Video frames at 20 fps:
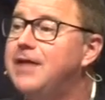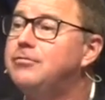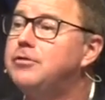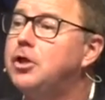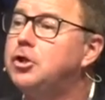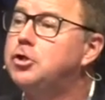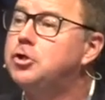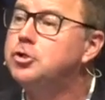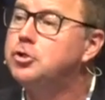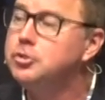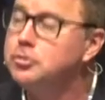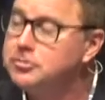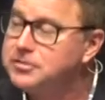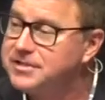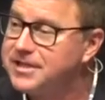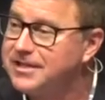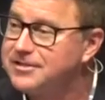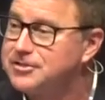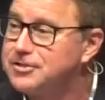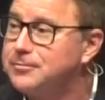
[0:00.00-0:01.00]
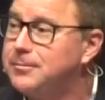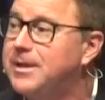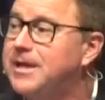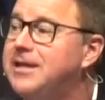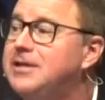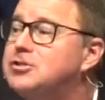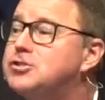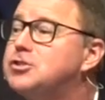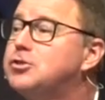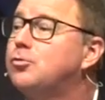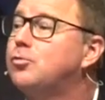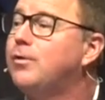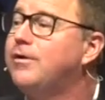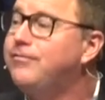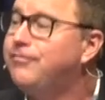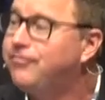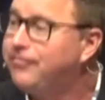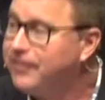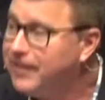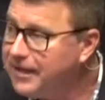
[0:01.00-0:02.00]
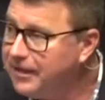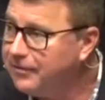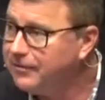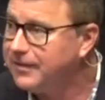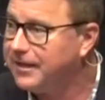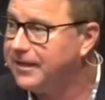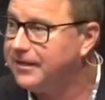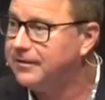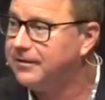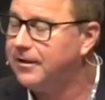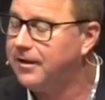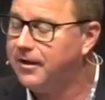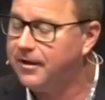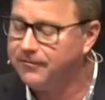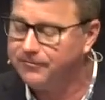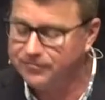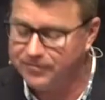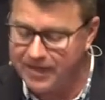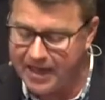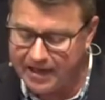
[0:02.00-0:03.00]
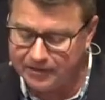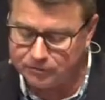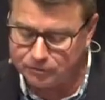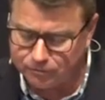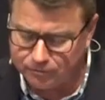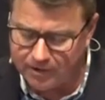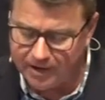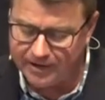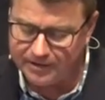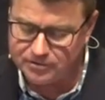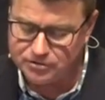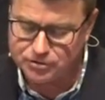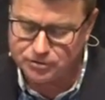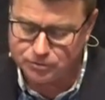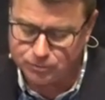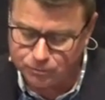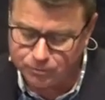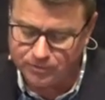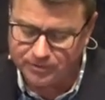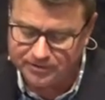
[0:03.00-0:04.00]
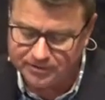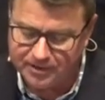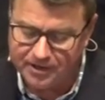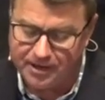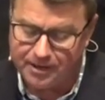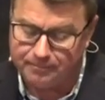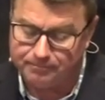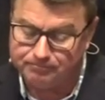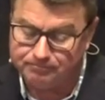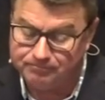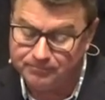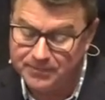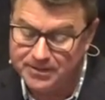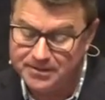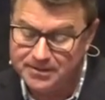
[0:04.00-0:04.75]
and the New Testament is the revealing of that Christ who would come.